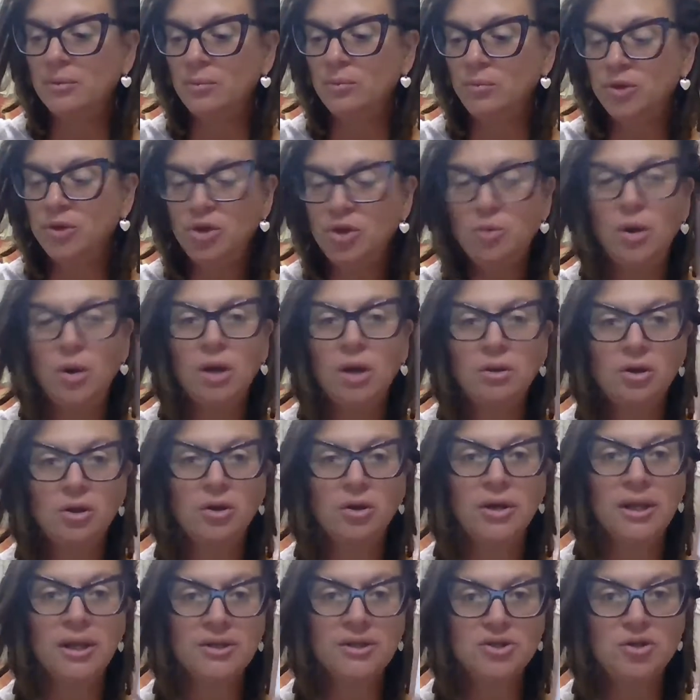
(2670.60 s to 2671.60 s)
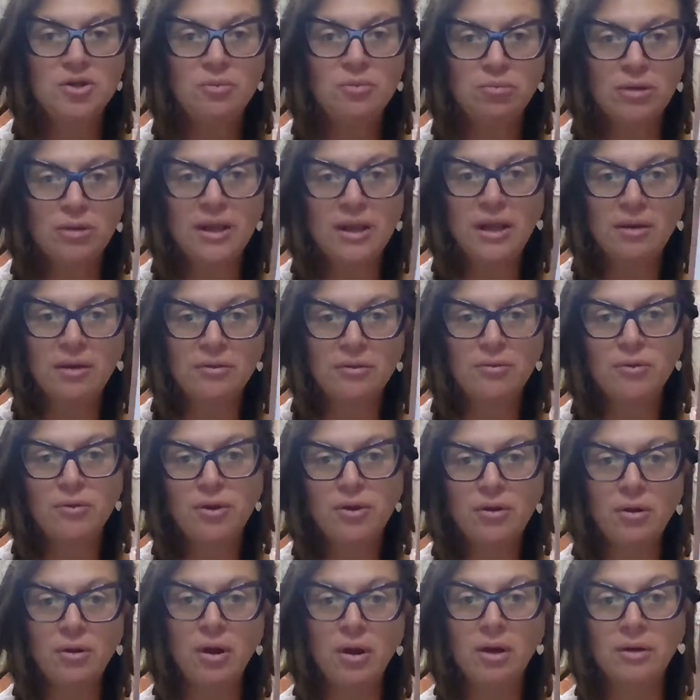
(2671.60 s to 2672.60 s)
you are learning to bring it
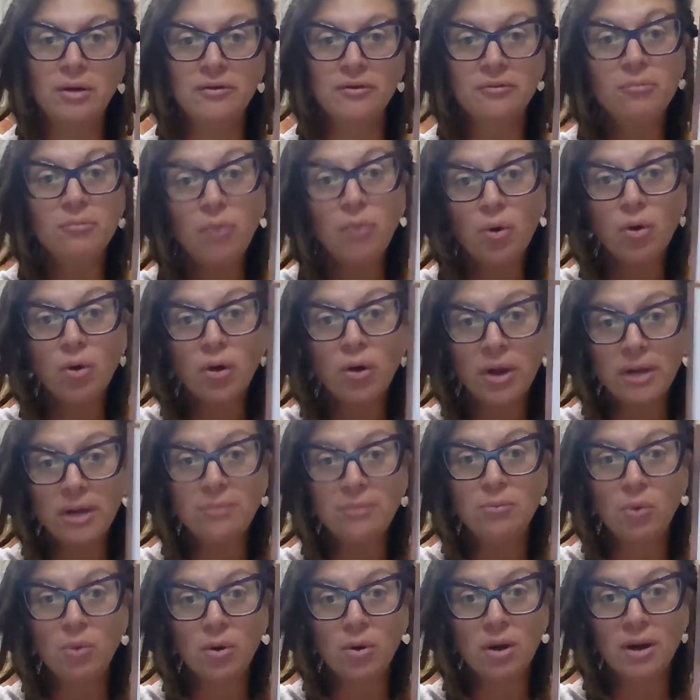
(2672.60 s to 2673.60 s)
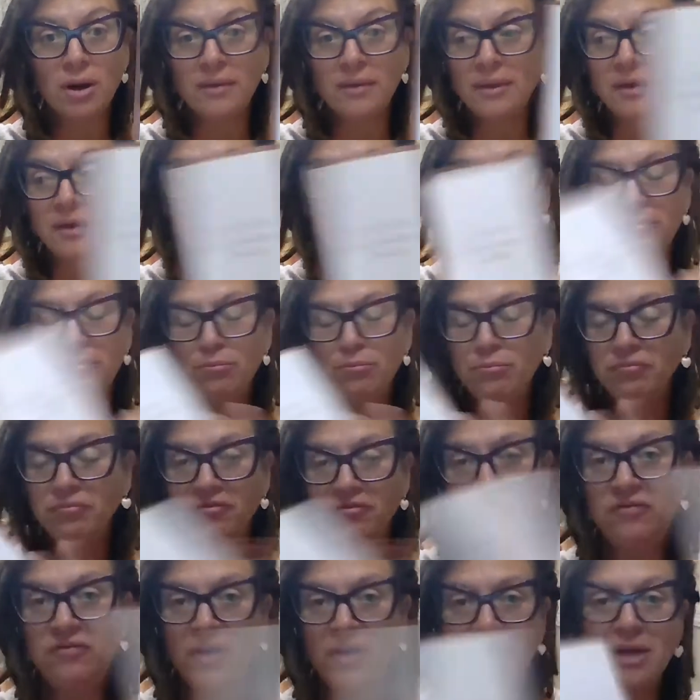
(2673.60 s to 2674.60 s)
through your heart more and more. And that is
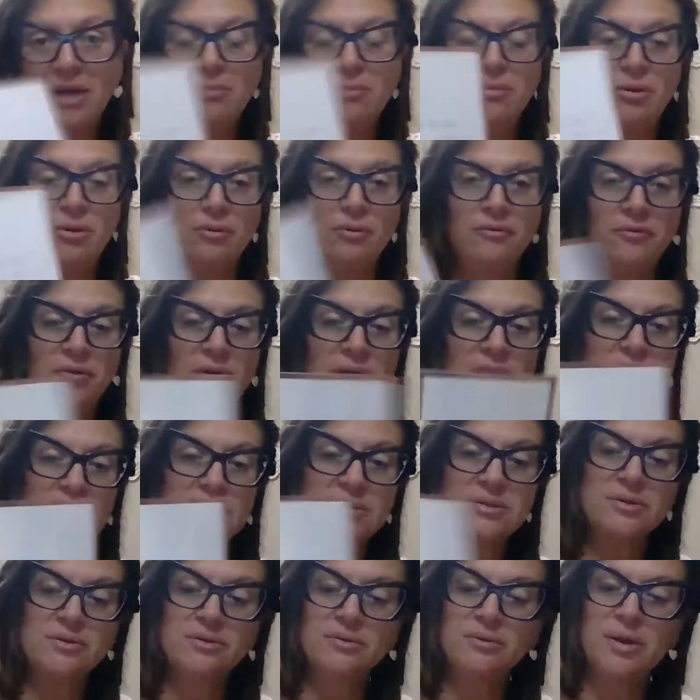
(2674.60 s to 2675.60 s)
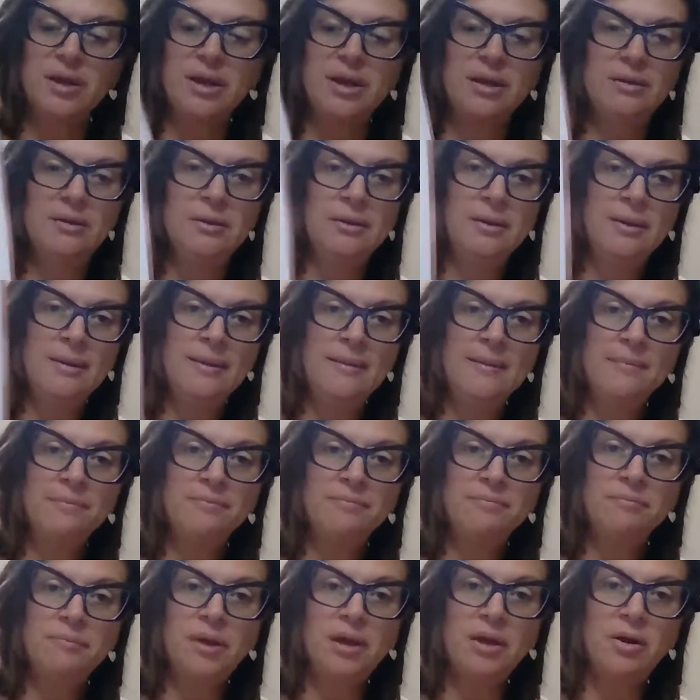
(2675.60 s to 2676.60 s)
fucking beautiful, Cancer, okay?
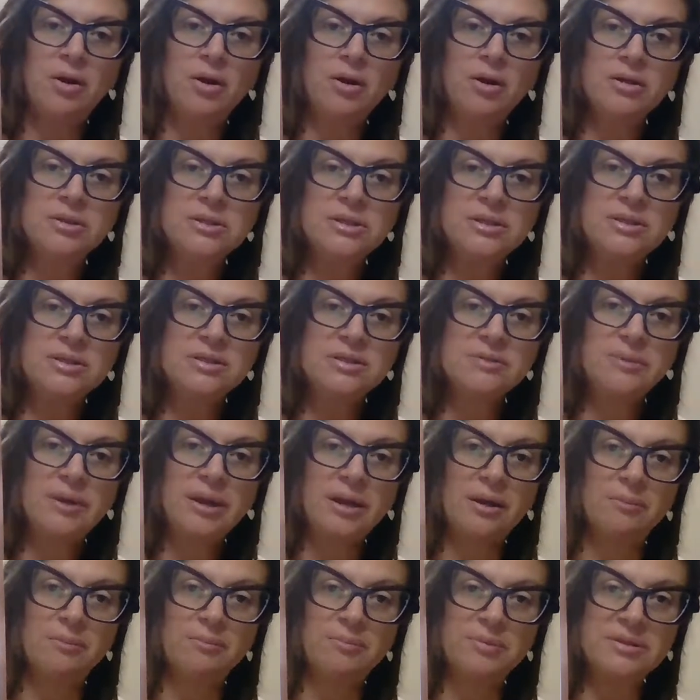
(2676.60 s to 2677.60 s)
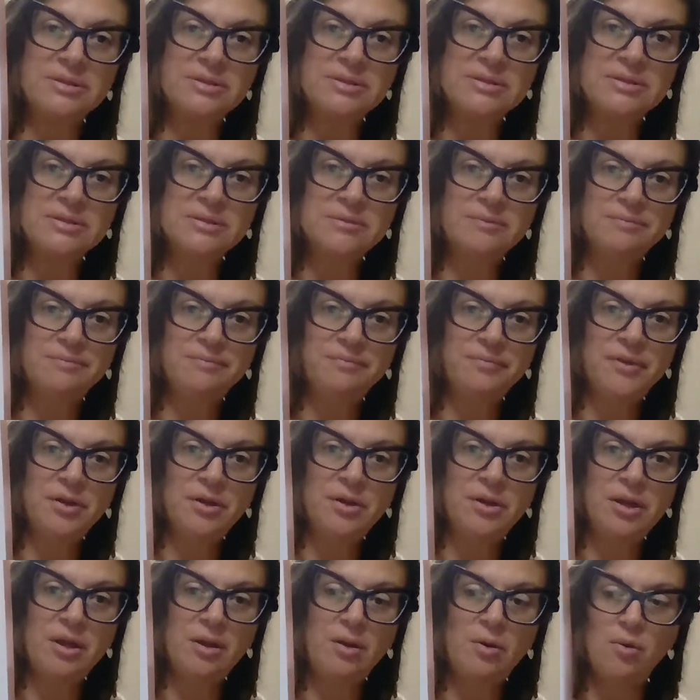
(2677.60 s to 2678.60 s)
My heart is my compass.
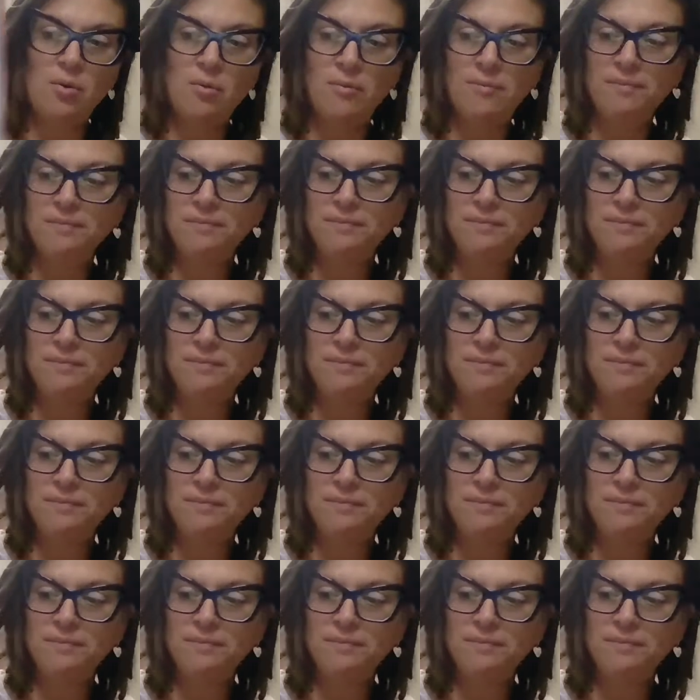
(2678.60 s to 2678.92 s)
There you go.